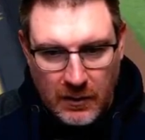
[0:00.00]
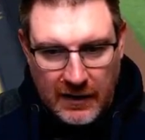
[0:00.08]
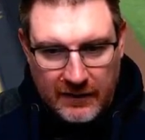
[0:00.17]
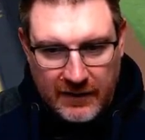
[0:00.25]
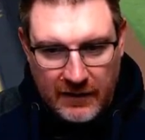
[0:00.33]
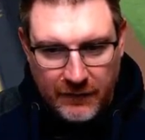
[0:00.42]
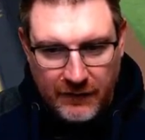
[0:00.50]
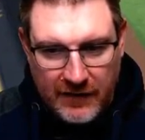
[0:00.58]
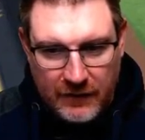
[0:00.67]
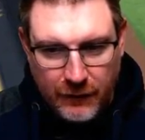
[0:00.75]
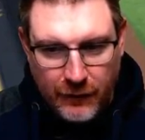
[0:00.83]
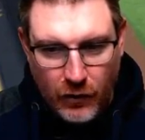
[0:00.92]
He's going to
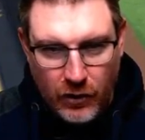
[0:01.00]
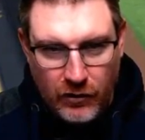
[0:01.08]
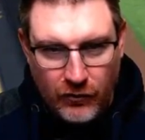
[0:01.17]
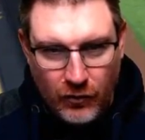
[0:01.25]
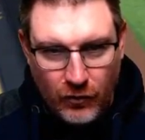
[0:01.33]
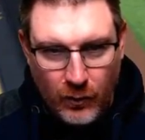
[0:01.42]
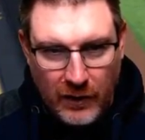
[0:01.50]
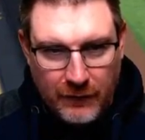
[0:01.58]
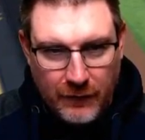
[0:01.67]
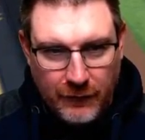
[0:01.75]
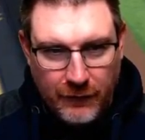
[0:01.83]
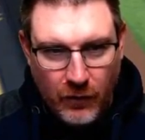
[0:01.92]
face Furness, who's one
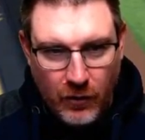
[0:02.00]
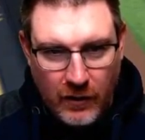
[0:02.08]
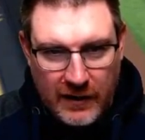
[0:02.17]
for four.